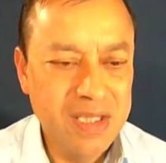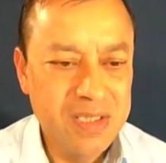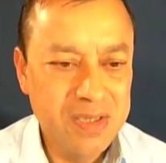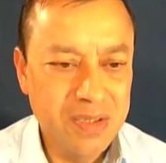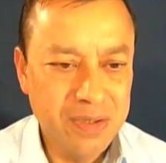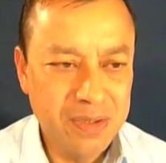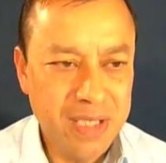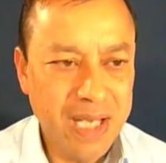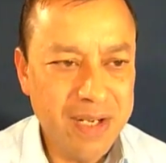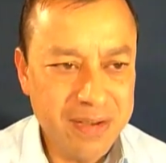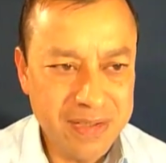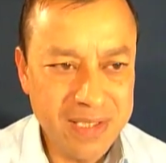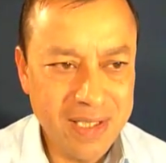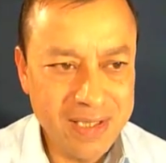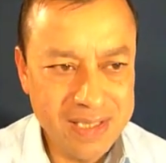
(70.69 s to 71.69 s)
So end
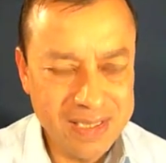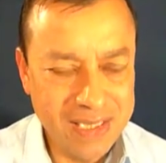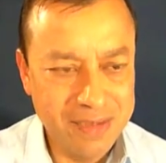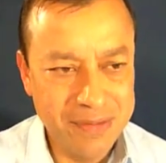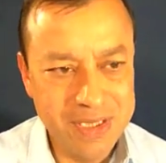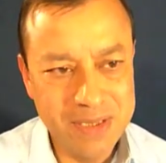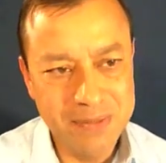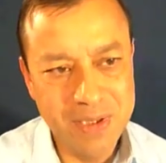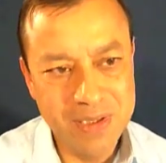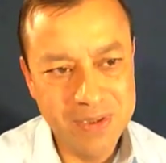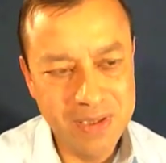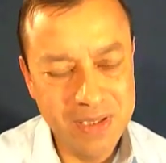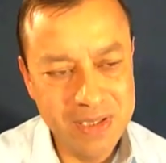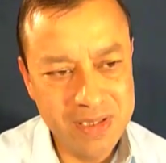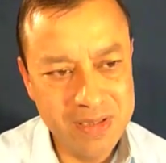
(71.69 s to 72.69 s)
result is that with the
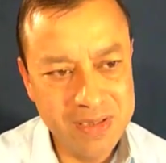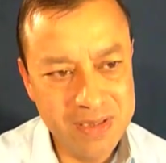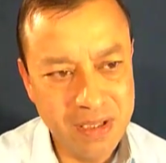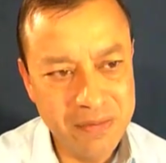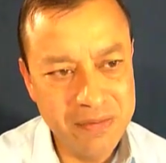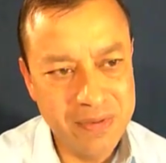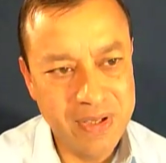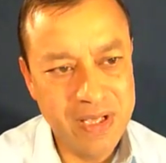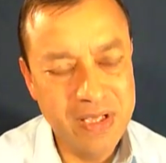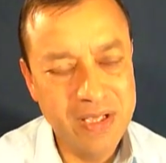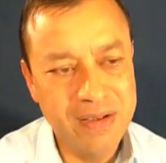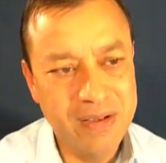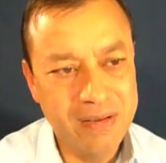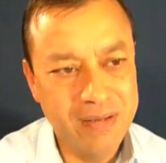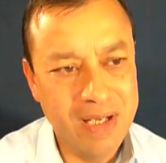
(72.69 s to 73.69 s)
virtualization software, you
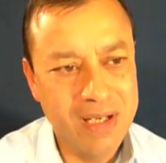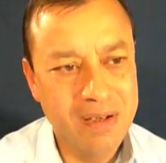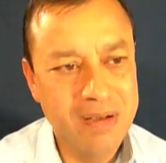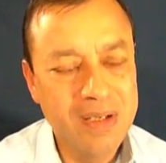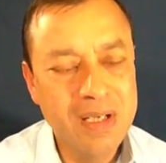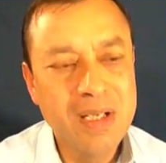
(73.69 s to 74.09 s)
can run